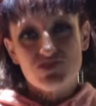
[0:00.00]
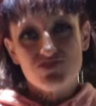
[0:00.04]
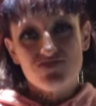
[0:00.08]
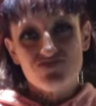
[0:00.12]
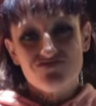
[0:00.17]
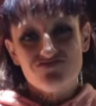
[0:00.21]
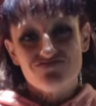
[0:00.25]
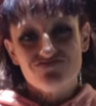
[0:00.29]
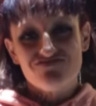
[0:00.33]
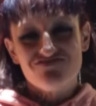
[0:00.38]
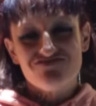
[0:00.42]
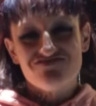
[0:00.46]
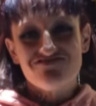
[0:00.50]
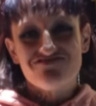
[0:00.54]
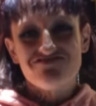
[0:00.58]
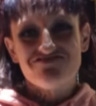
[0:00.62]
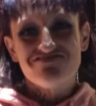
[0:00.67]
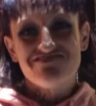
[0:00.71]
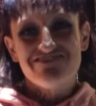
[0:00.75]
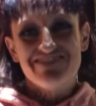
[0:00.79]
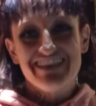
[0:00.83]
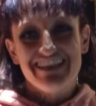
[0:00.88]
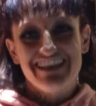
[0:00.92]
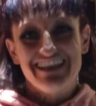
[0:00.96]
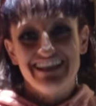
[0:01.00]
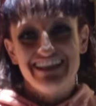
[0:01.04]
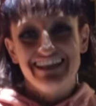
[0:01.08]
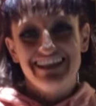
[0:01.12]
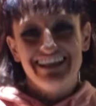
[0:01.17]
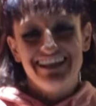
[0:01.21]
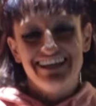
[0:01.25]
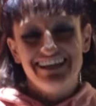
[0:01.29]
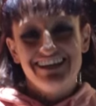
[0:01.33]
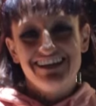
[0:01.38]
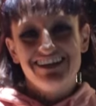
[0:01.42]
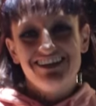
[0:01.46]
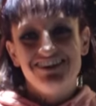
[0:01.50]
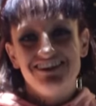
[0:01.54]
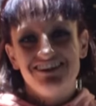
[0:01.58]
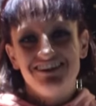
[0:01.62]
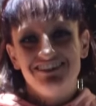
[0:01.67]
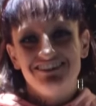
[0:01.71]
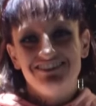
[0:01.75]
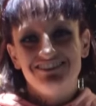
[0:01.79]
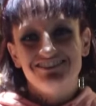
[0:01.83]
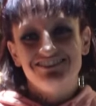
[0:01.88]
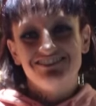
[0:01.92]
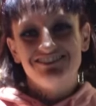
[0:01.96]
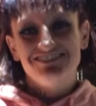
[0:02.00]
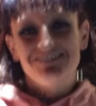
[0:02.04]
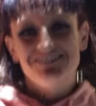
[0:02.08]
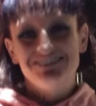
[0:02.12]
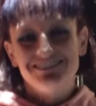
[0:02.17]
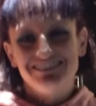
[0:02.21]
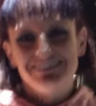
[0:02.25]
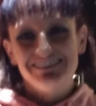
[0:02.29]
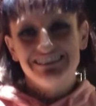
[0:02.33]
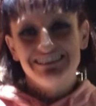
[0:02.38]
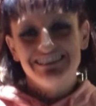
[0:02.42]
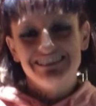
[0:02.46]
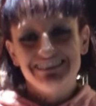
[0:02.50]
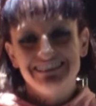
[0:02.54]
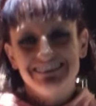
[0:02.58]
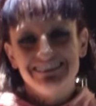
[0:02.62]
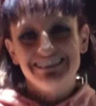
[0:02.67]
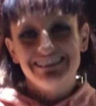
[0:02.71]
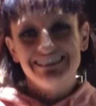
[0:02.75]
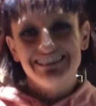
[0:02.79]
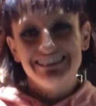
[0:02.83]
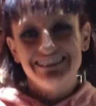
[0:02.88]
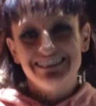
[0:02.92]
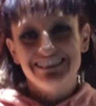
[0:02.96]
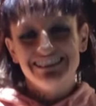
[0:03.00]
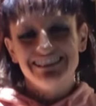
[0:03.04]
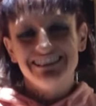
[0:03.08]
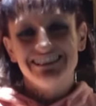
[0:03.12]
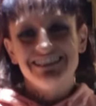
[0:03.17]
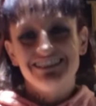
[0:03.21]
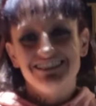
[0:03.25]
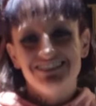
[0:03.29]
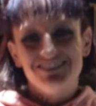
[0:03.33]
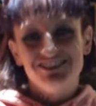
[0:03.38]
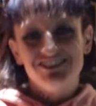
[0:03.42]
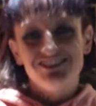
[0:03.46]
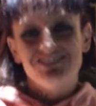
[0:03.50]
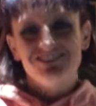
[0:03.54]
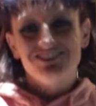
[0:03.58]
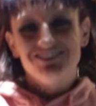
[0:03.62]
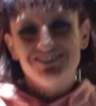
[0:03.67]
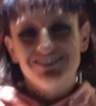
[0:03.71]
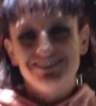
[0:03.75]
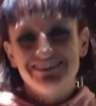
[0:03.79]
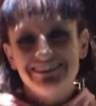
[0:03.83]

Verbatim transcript: I don't got no, I, don't got no way to get in contact with you, so I got to just catch you on when I catch you.